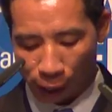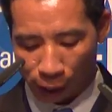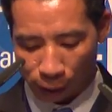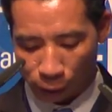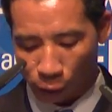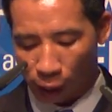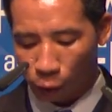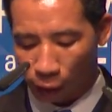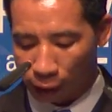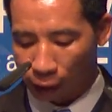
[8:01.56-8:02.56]
When I did a
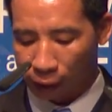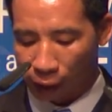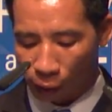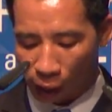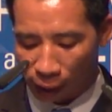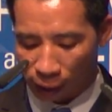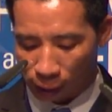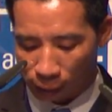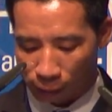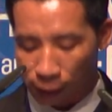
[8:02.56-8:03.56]
hunger strike,
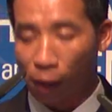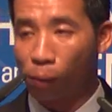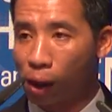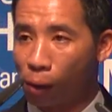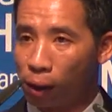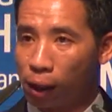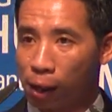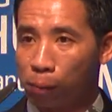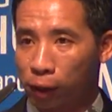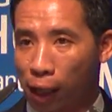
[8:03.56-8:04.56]
I was
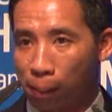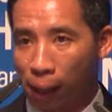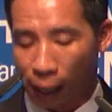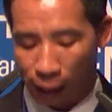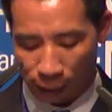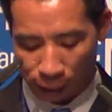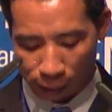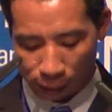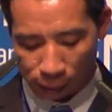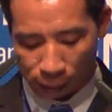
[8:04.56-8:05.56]
accused of
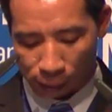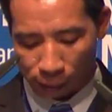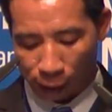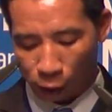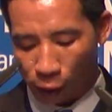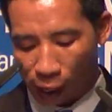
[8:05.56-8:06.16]
breaking the rules.